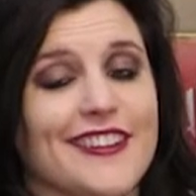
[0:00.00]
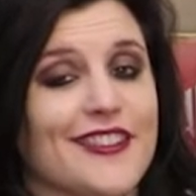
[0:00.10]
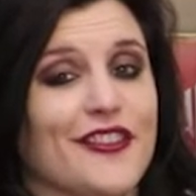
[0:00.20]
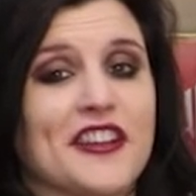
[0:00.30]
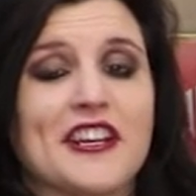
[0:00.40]

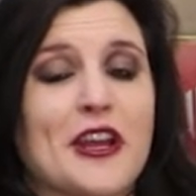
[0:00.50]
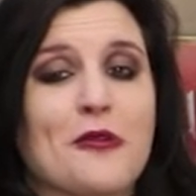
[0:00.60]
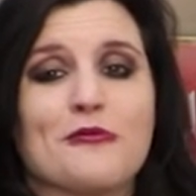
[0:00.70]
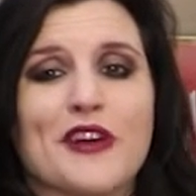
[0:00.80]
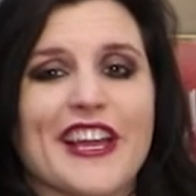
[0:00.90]
this
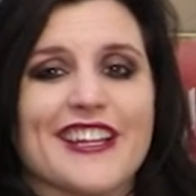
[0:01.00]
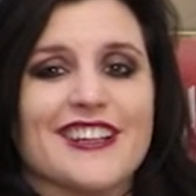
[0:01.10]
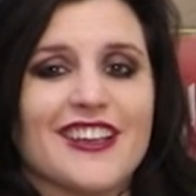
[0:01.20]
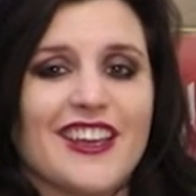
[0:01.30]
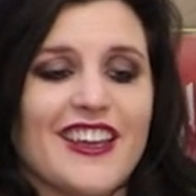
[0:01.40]
video, but
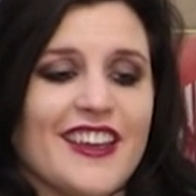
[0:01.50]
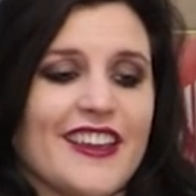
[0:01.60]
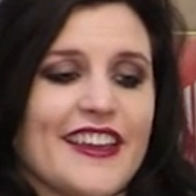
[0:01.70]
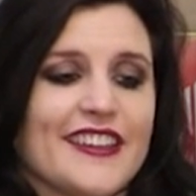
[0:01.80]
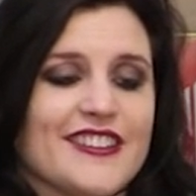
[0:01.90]

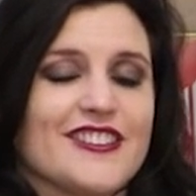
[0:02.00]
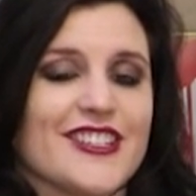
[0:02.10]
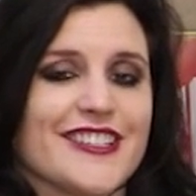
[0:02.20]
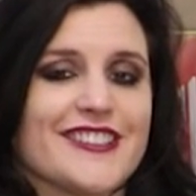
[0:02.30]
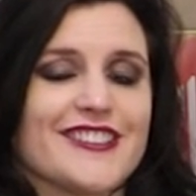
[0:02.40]
it's
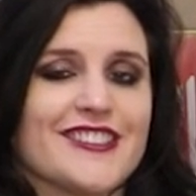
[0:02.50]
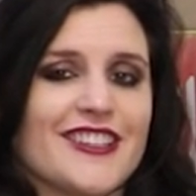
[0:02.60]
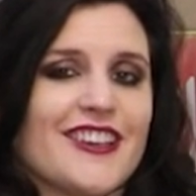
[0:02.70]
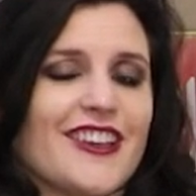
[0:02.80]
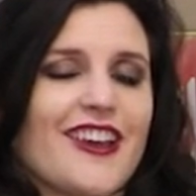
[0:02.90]
just,
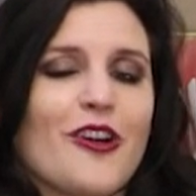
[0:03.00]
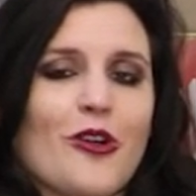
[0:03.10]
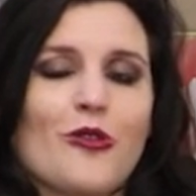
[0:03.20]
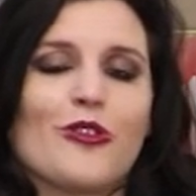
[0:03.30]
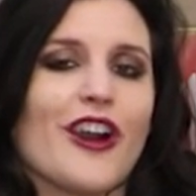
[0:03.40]

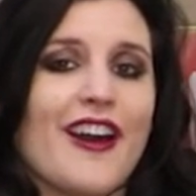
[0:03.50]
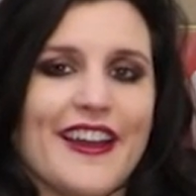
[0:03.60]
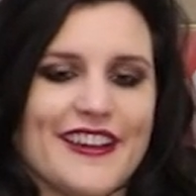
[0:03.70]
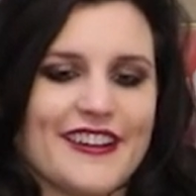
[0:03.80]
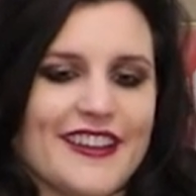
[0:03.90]
oh
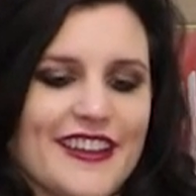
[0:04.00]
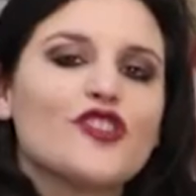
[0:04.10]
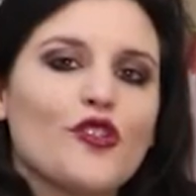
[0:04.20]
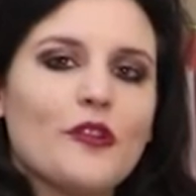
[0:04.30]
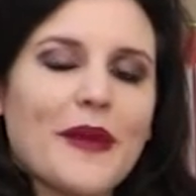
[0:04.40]
God,
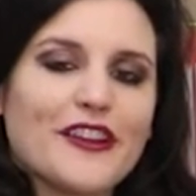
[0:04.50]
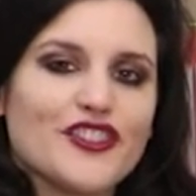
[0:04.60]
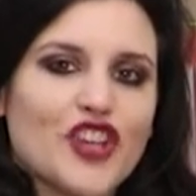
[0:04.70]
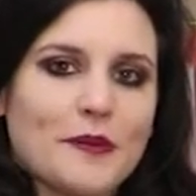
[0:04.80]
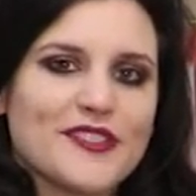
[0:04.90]
total amount
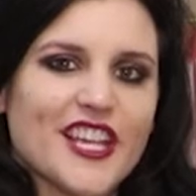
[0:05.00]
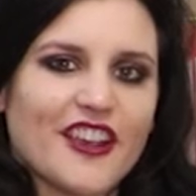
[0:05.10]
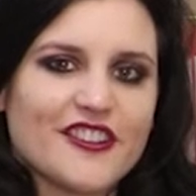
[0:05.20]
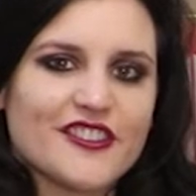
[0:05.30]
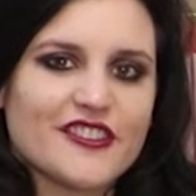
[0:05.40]
of jump
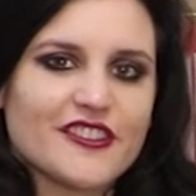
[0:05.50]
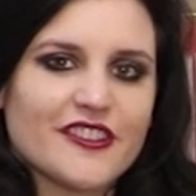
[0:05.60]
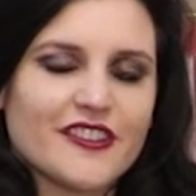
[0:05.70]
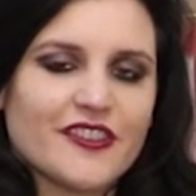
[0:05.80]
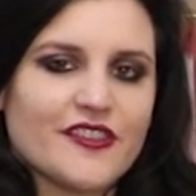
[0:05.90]
scares.
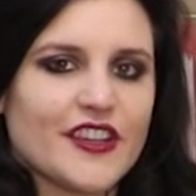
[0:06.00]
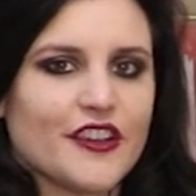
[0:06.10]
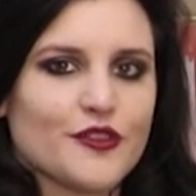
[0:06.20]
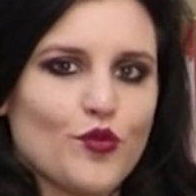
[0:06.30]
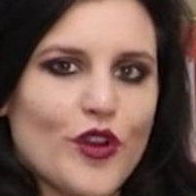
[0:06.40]

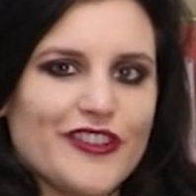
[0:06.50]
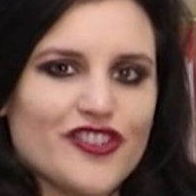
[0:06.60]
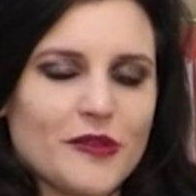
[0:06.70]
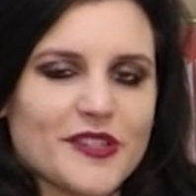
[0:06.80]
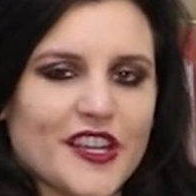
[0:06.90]
There's one
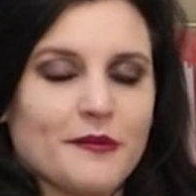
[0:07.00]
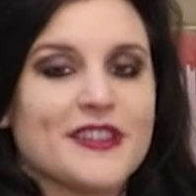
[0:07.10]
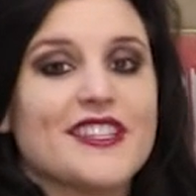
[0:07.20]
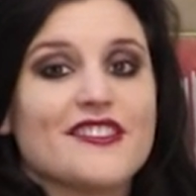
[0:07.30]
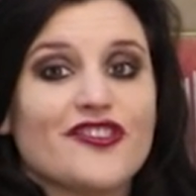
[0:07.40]
jump scare,
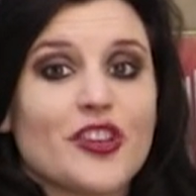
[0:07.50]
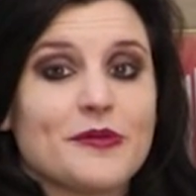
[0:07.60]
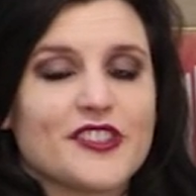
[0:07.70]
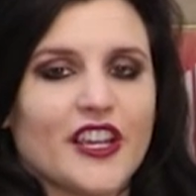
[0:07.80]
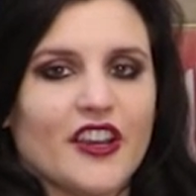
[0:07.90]
but this
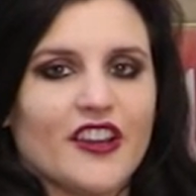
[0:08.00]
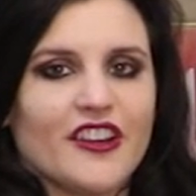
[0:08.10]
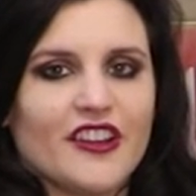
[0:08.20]
jump scare